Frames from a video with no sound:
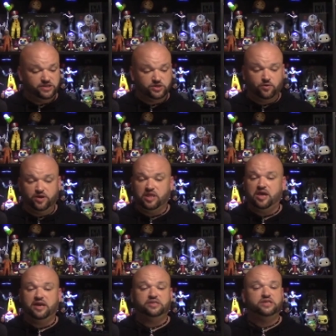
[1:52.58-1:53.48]
its
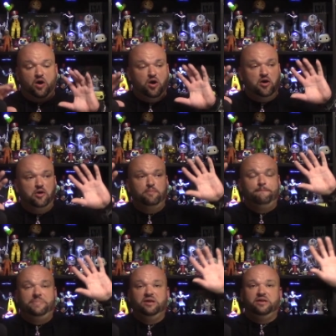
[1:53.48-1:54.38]
storylines, all
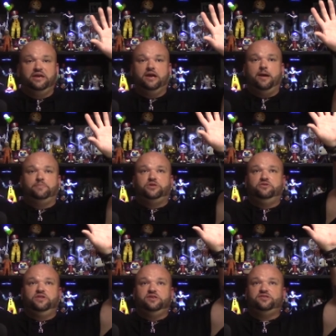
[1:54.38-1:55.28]
building up
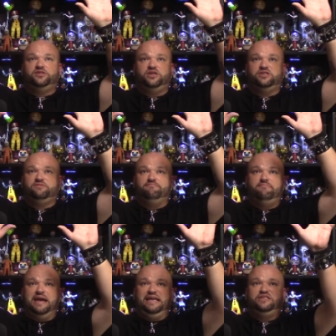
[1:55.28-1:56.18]
to this just
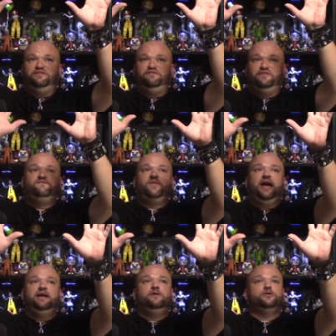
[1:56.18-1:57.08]
massive
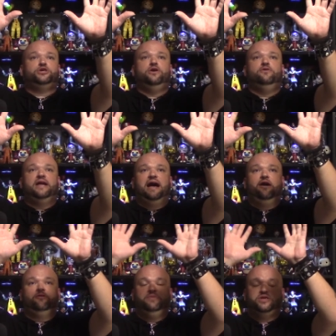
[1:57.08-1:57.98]
final
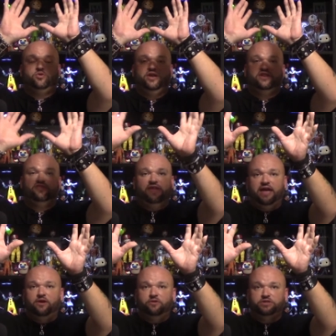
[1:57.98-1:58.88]
showdown between
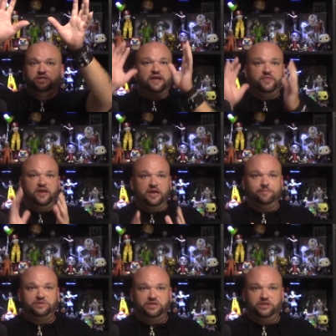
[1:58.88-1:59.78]
Thanos and the
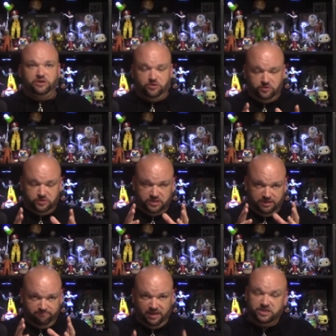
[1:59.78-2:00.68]
M C U's
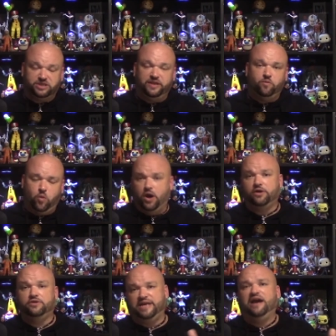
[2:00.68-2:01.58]
immensely
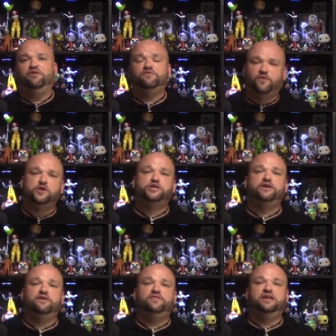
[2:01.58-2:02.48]
watered down
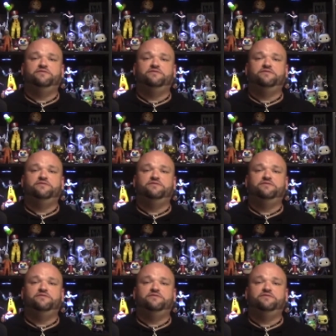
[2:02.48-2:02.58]
version of the